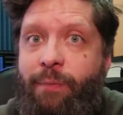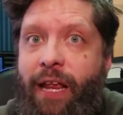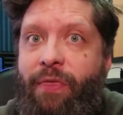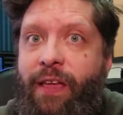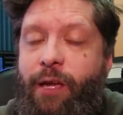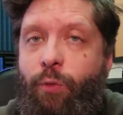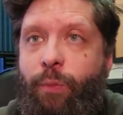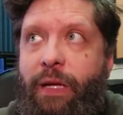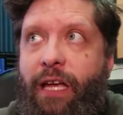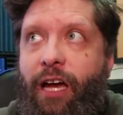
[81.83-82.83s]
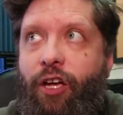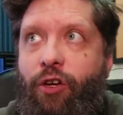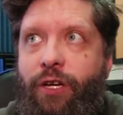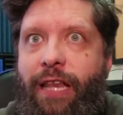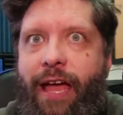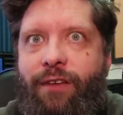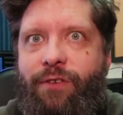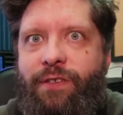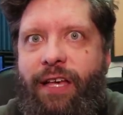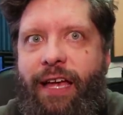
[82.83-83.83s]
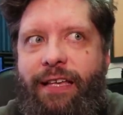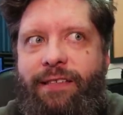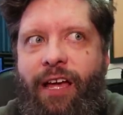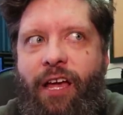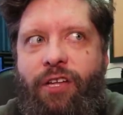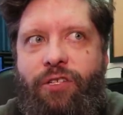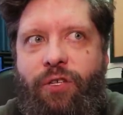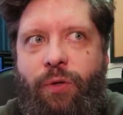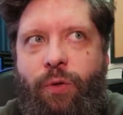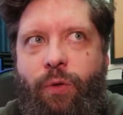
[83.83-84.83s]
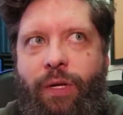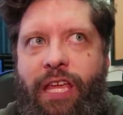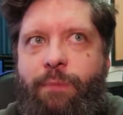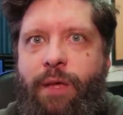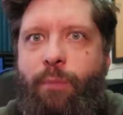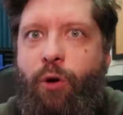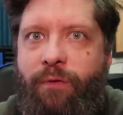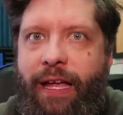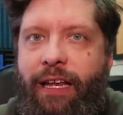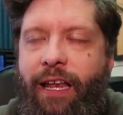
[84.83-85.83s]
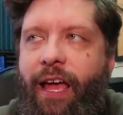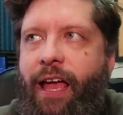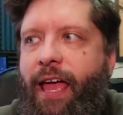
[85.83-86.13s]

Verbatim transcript: but I think it will be a good exercise to keep me motivated